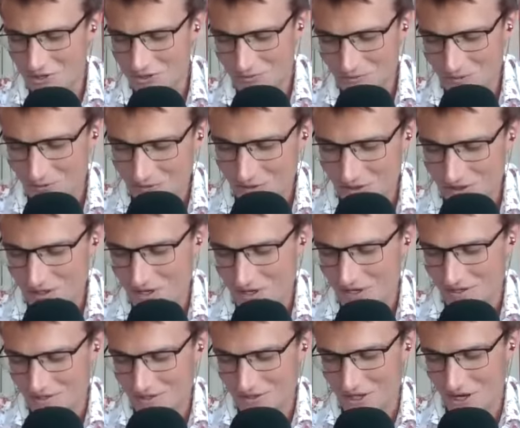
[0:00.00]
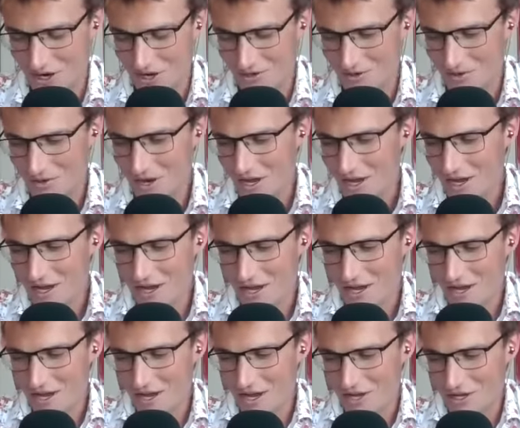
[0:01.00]
15 years ago,
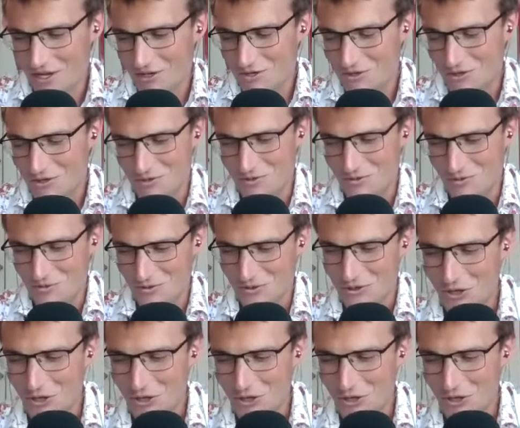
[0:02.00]
you